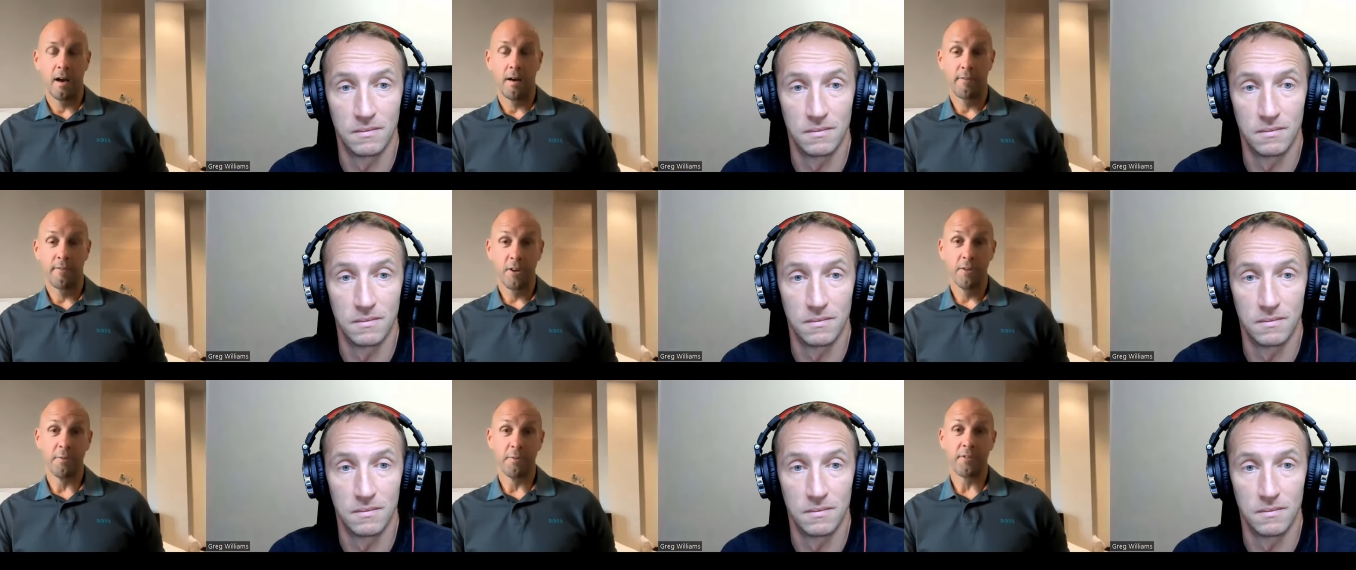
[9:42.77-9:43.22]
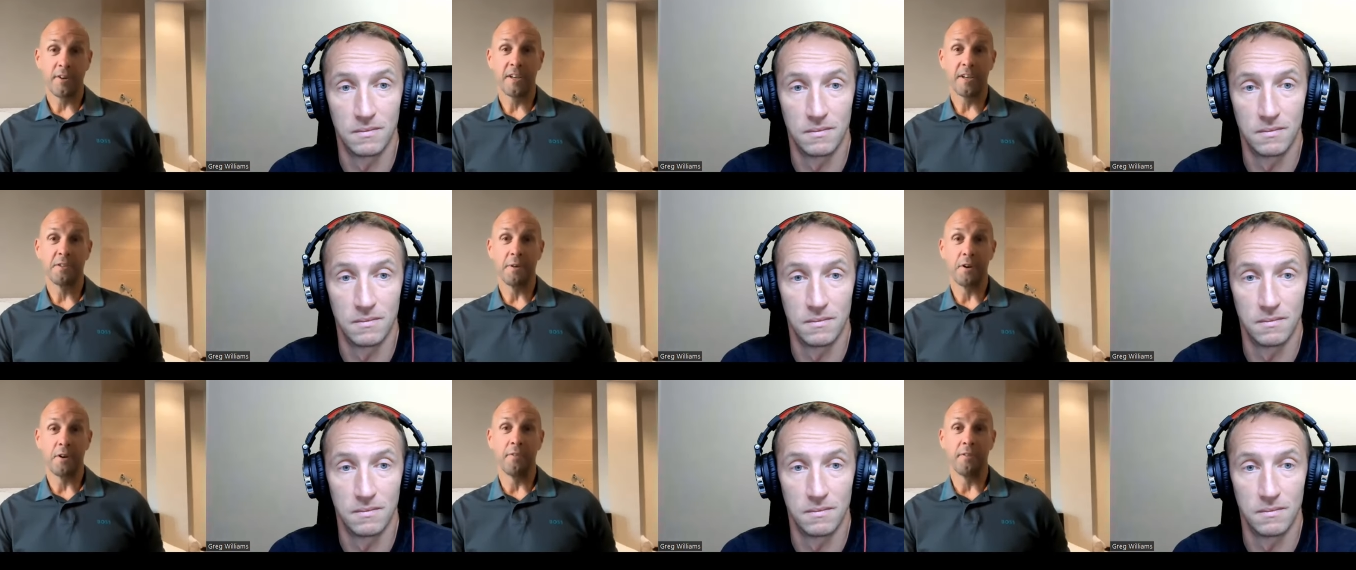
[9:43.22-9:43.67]
Speaker 1: a few of my
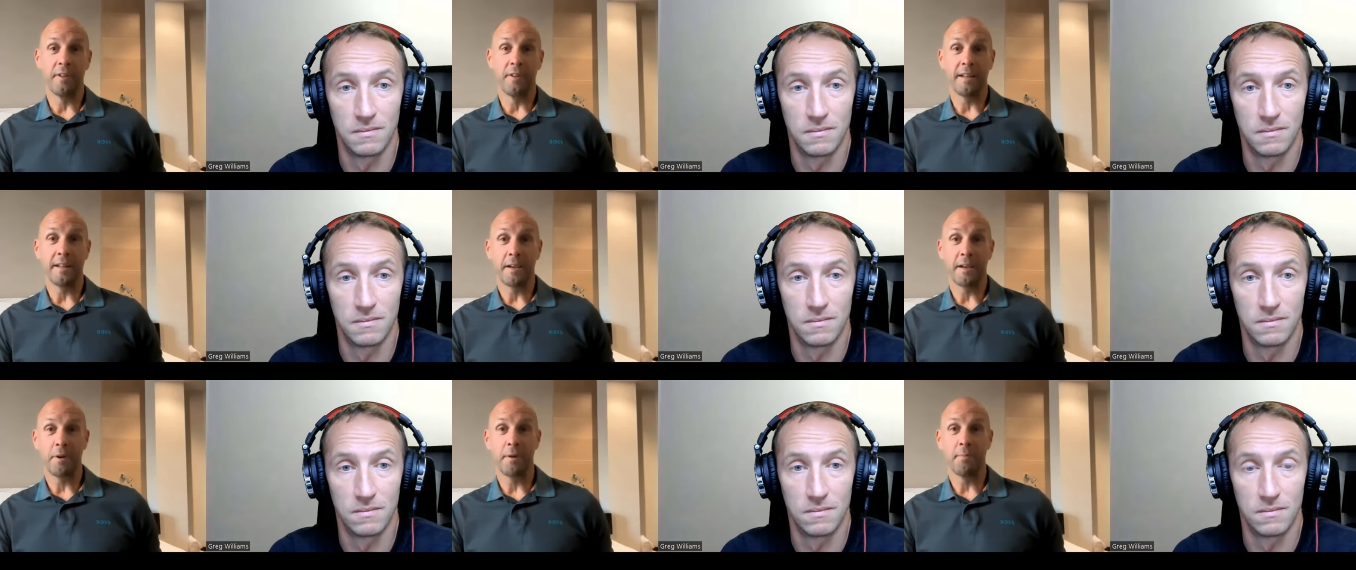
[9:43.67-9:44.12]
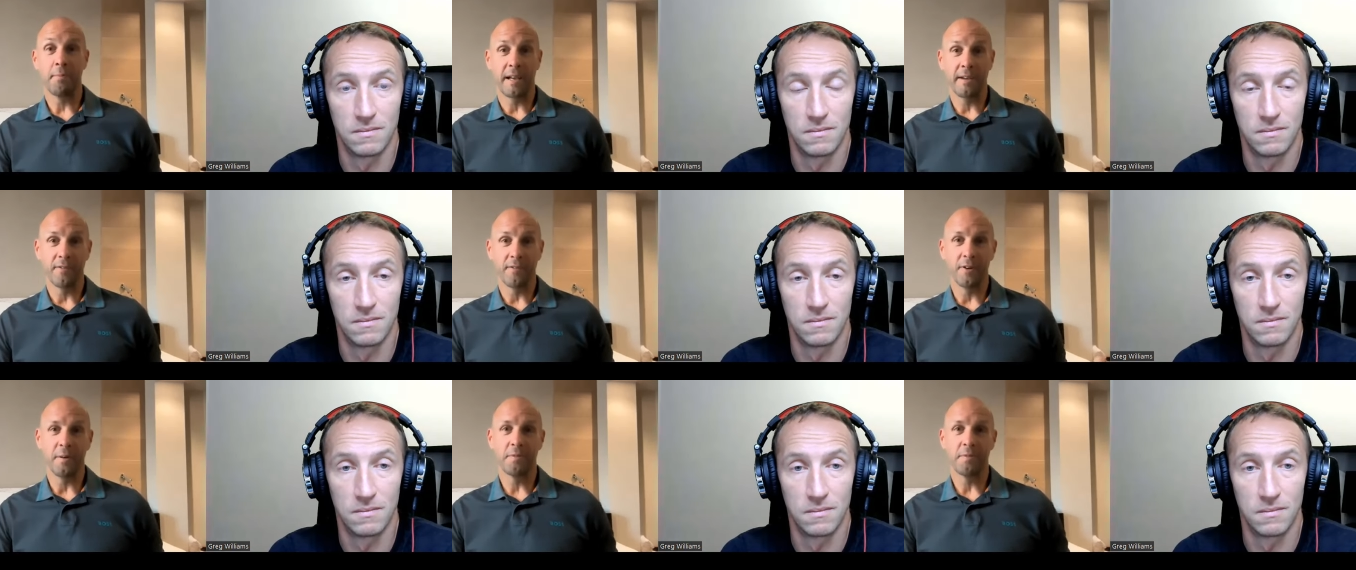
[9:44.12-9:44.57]
friends went on. They they went and
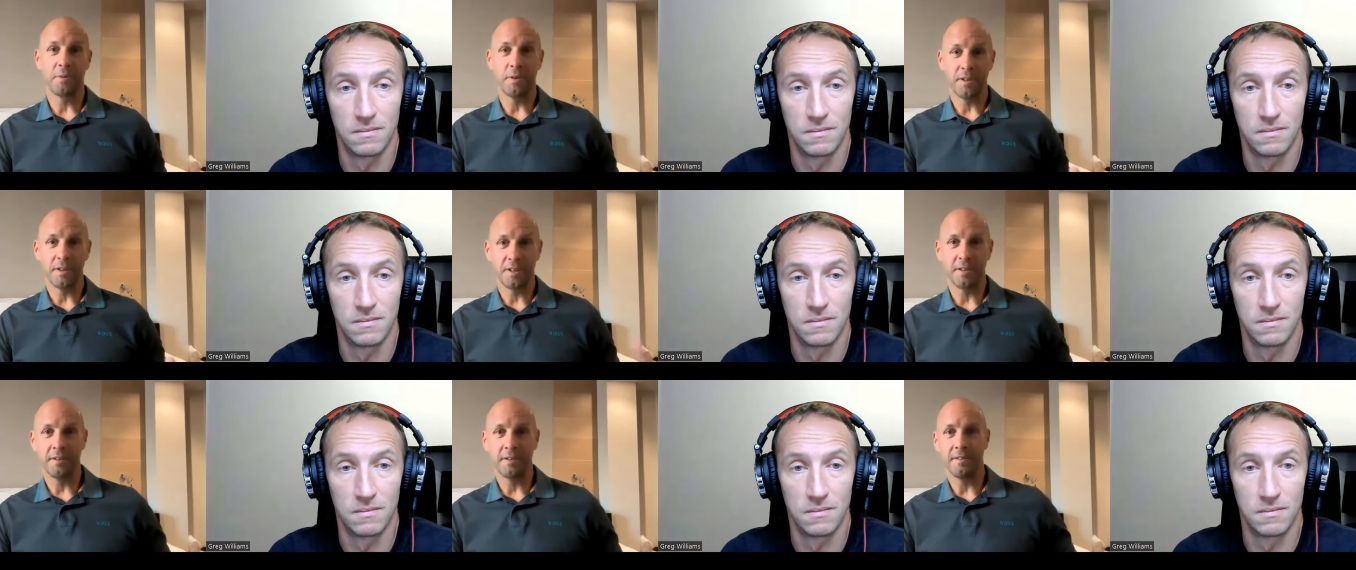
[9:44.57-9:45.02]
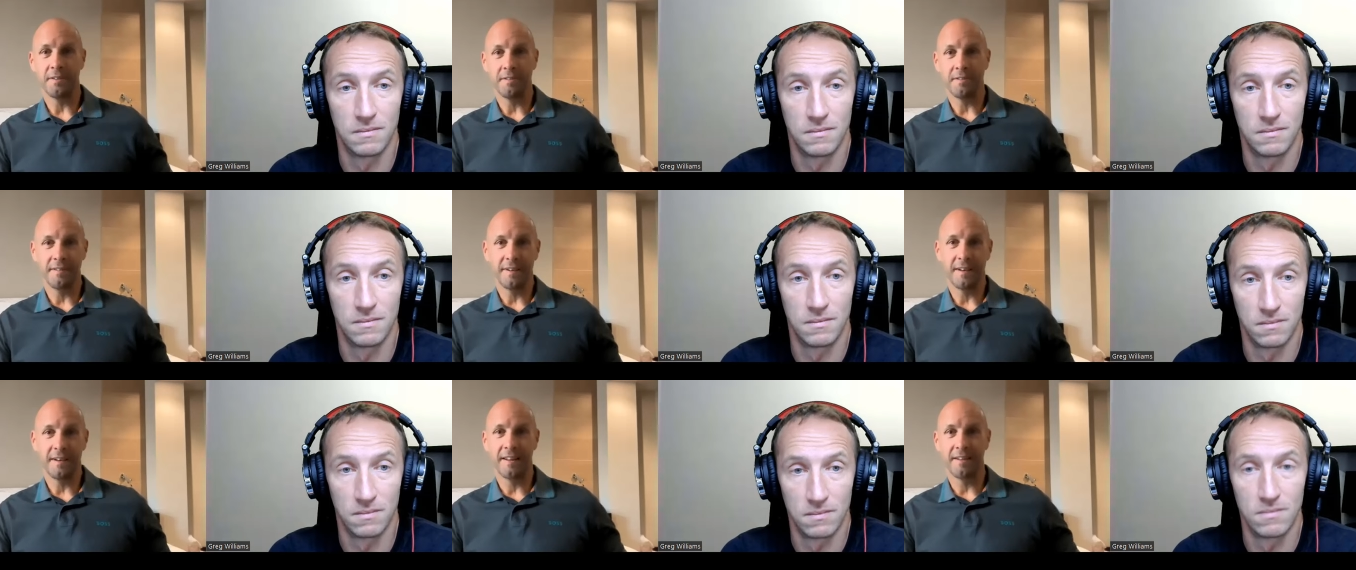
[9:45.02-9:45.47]
played for Ipswich
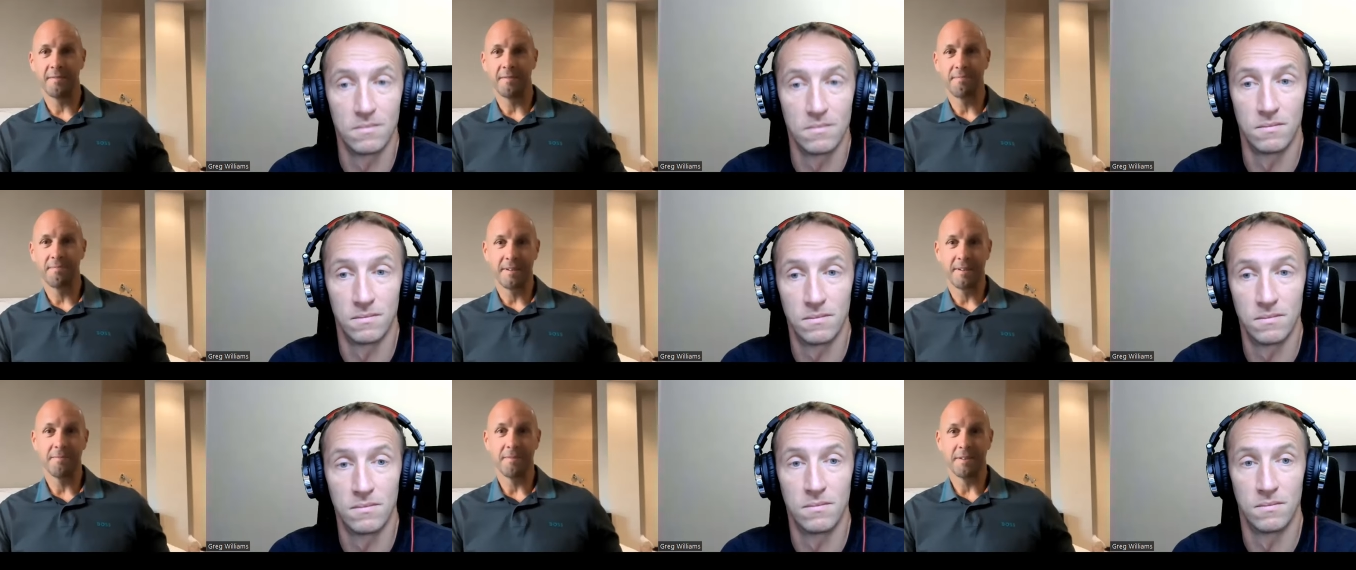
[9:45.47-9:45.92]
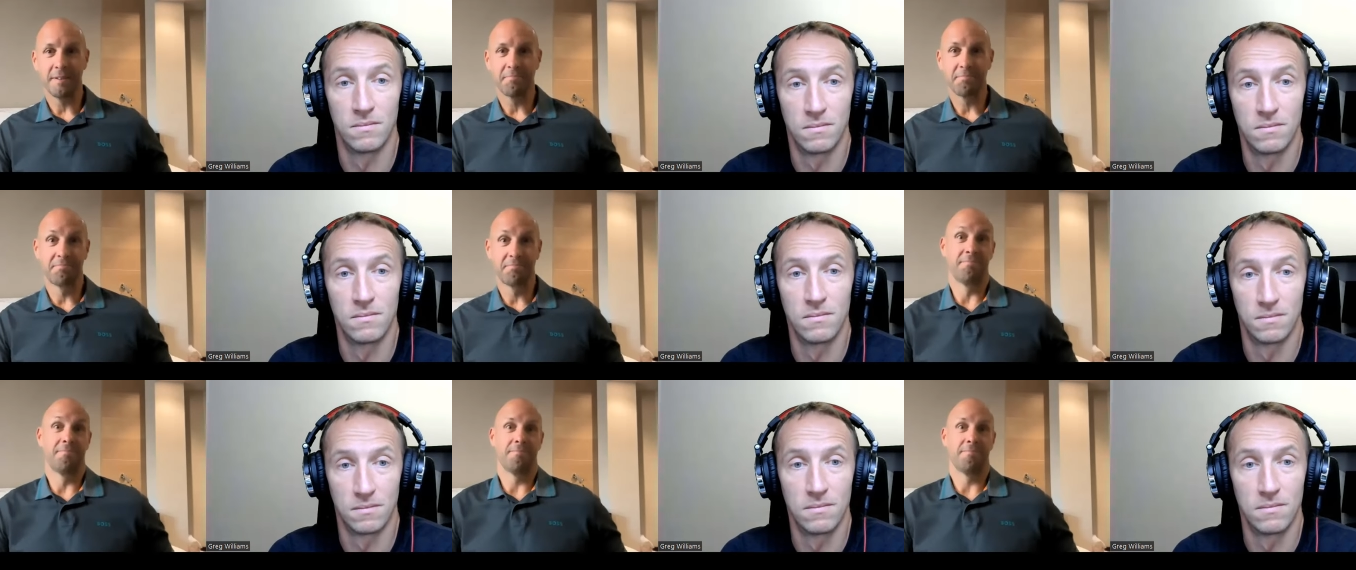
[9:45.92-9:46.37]
and other my,
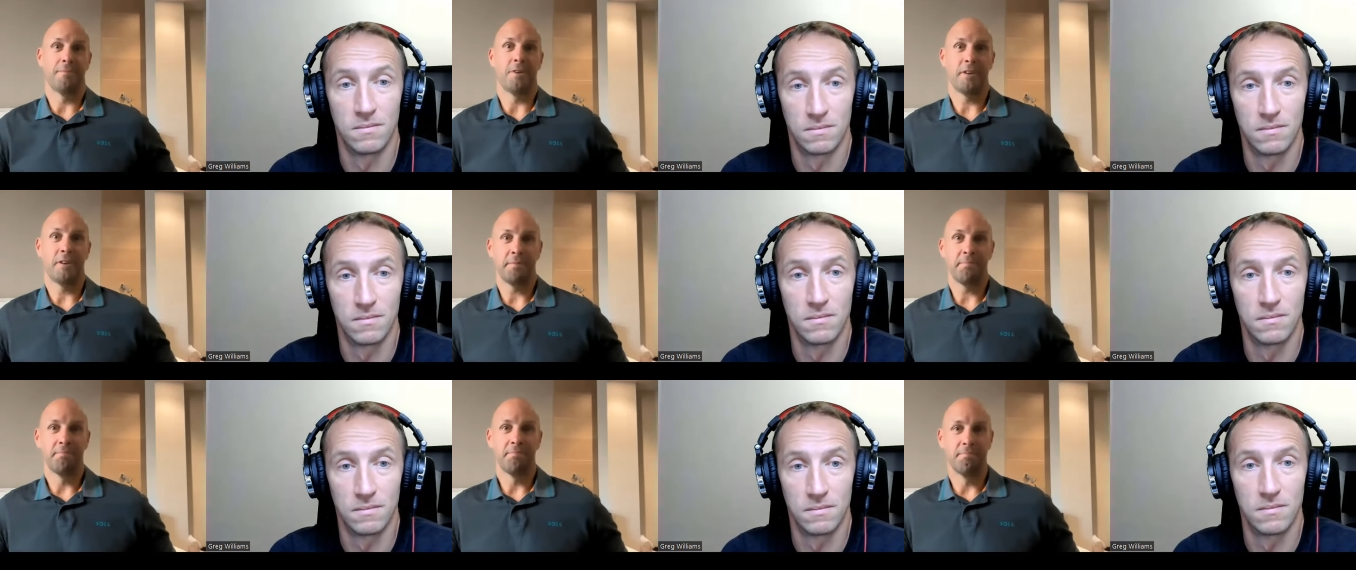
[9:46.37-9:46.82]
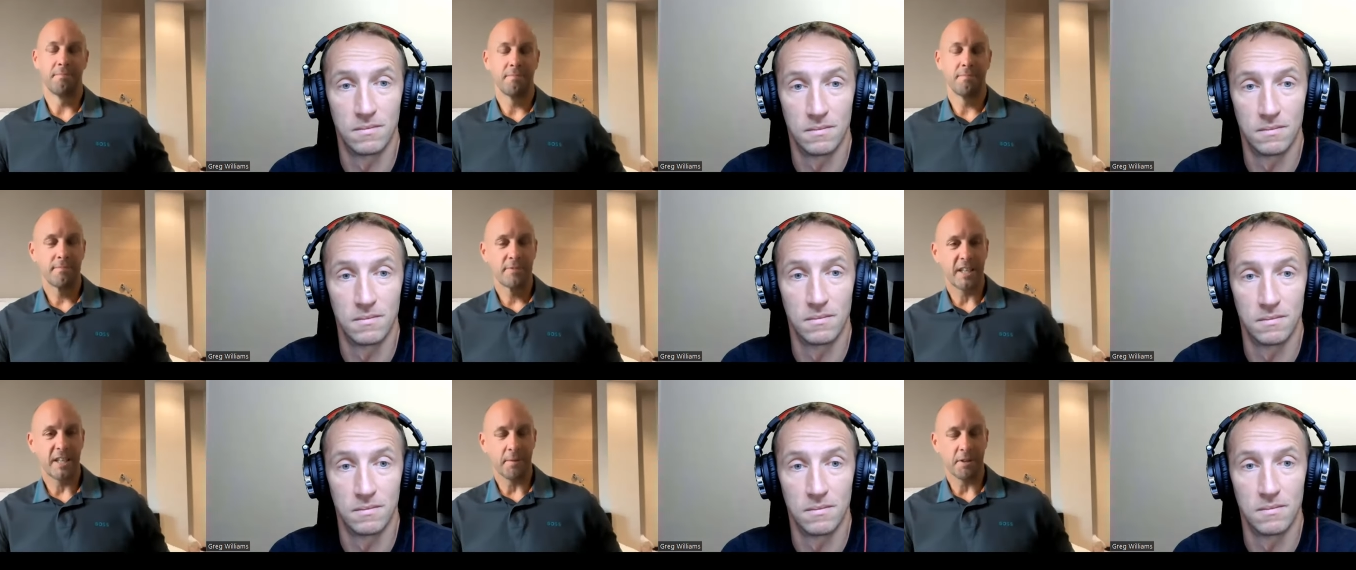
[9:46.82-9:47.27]
my
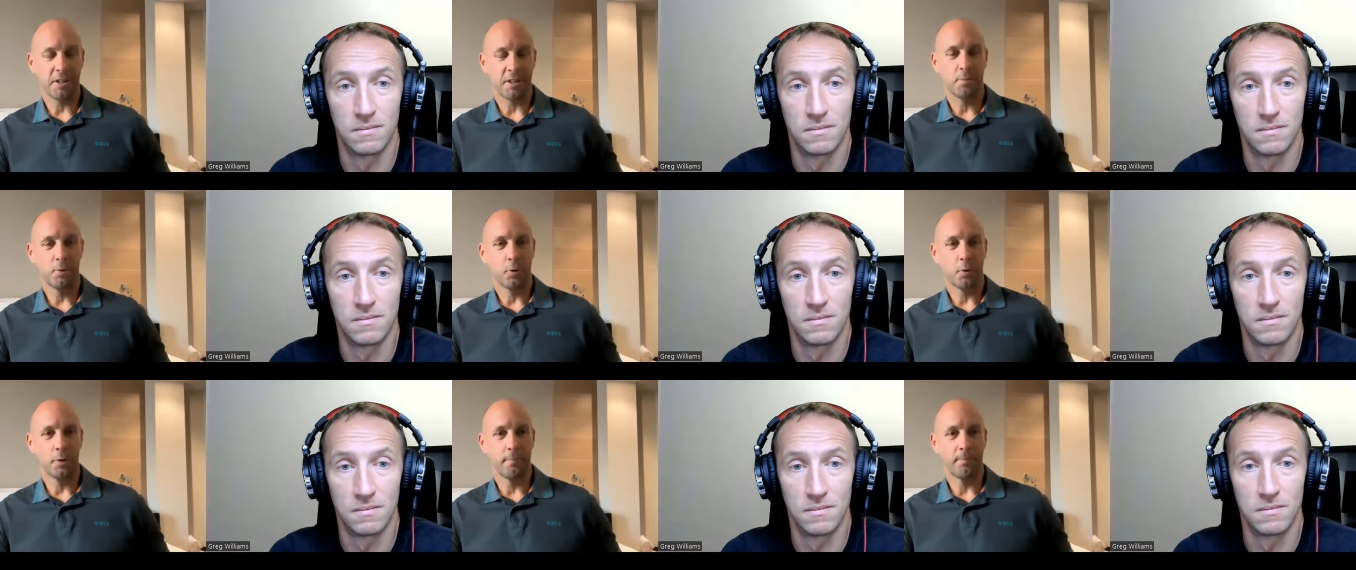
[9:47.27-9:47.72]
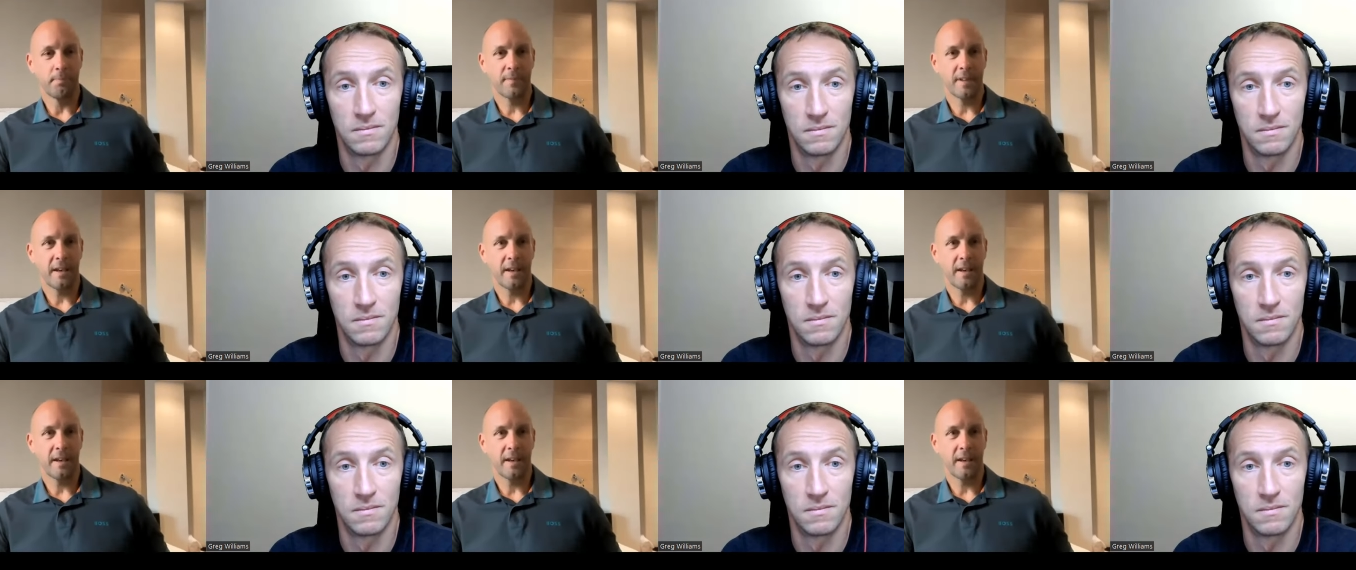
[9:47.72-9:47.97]
team I support.